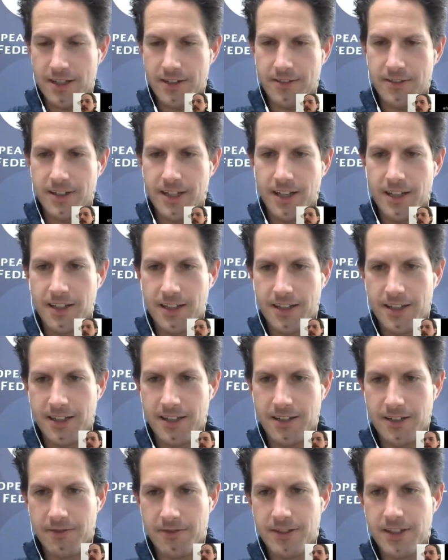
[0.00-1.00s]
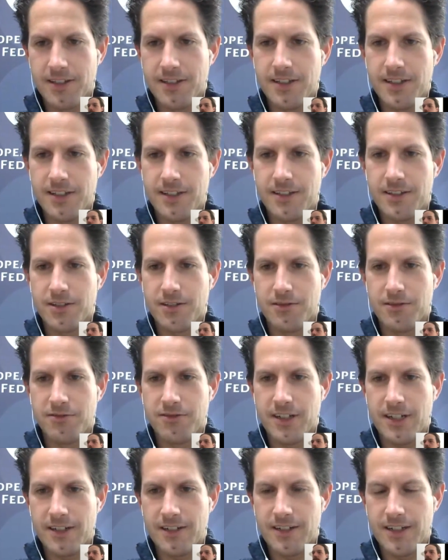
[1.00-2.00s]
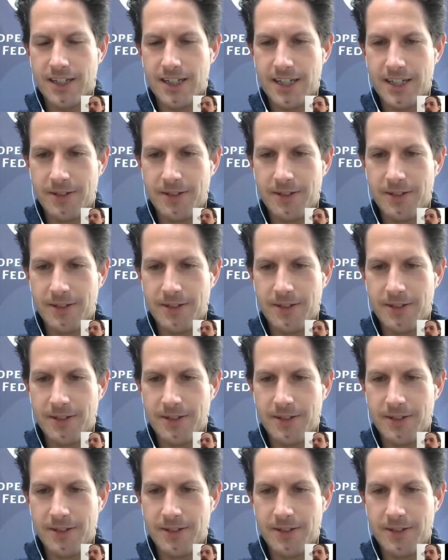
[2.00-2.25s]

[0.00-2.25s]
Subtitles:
I think, of this season so far.